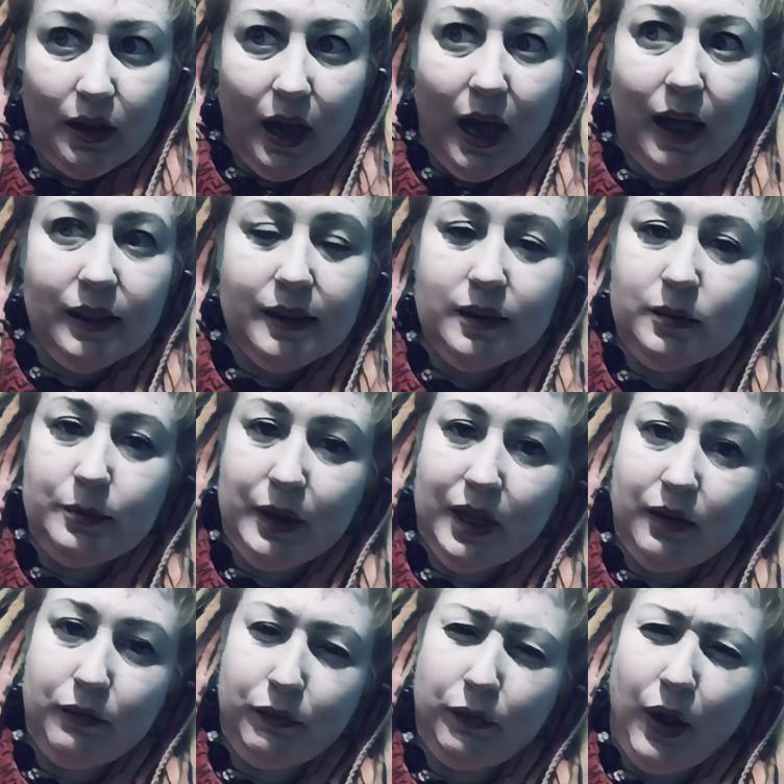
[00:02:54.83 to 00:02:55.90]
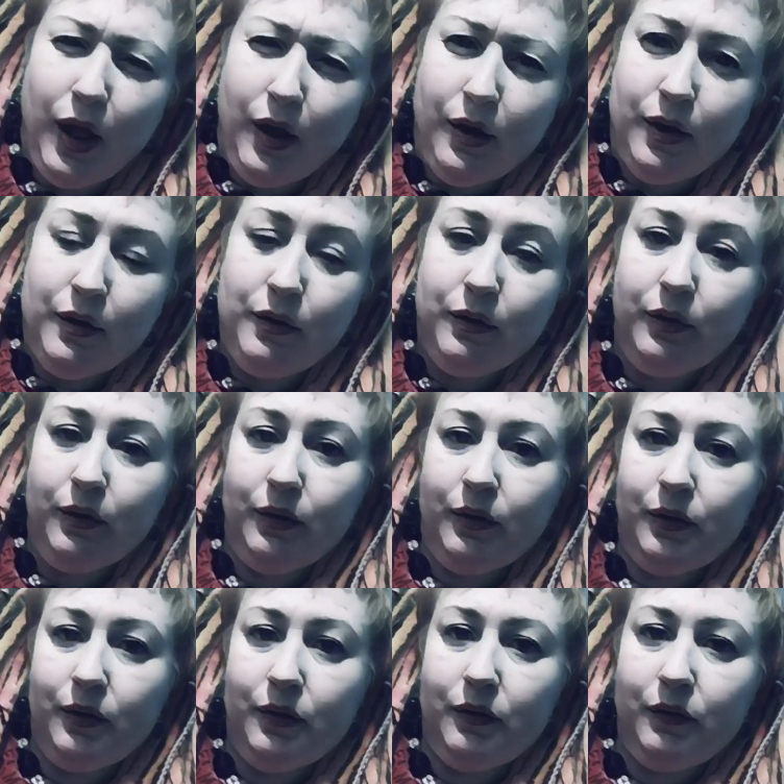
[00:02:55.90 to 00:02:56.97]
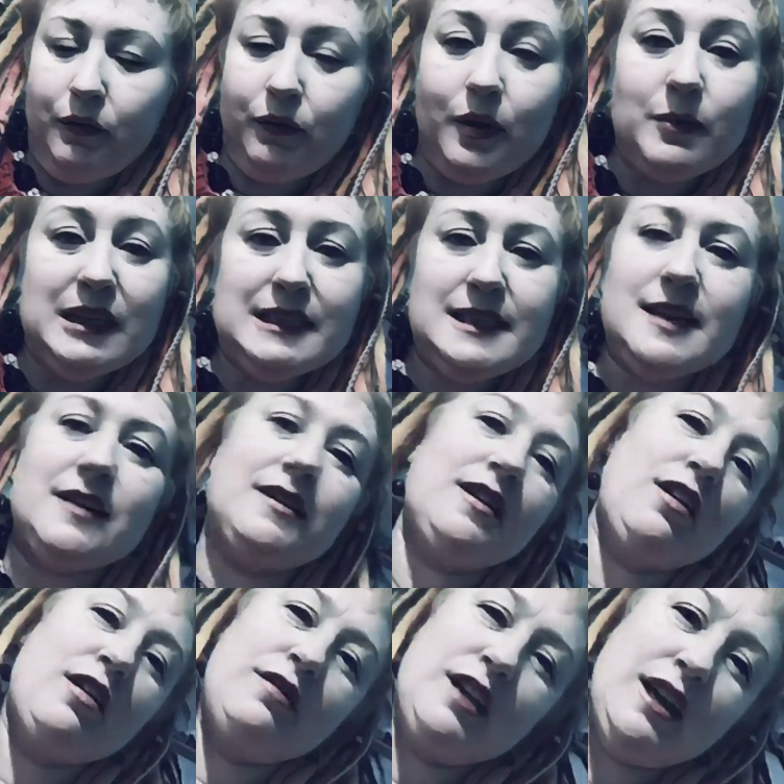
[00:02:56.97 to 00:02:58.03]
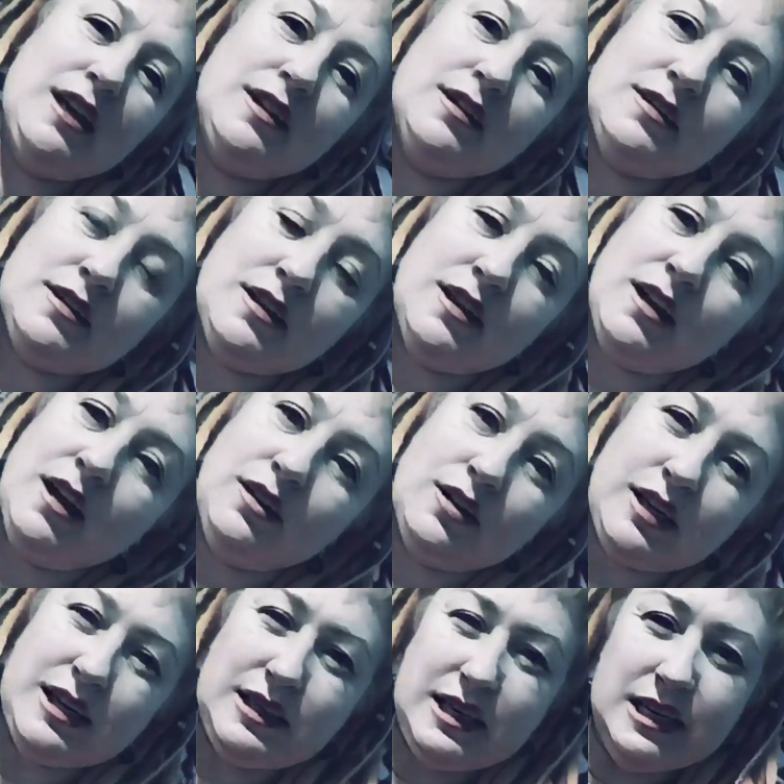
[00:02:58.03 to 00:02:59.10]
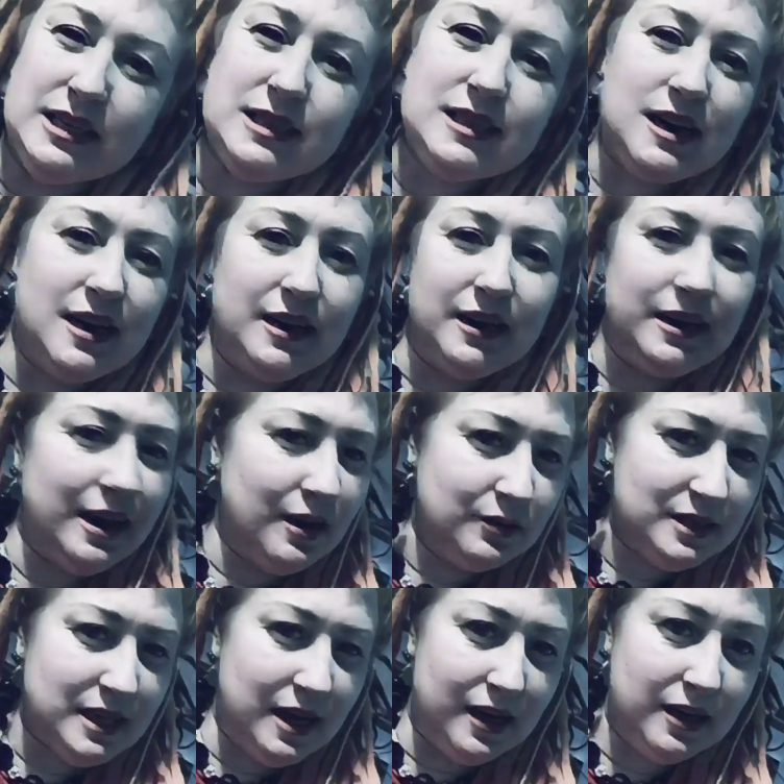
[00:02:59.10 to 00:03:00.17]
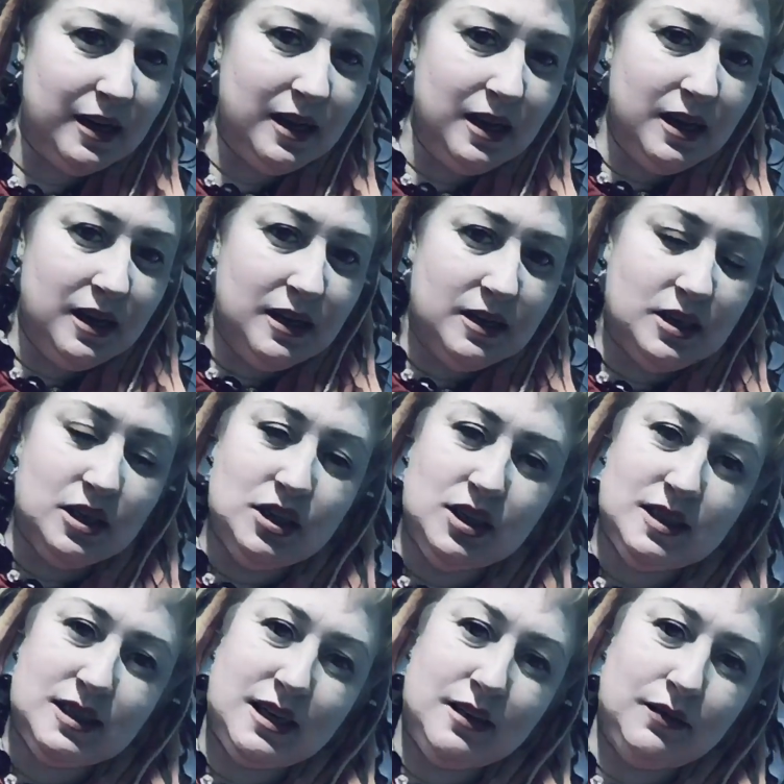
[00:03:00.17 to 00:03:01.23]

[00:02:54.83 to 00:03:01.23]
a little bit from inside the RV, and a look at the inside and the outside, to just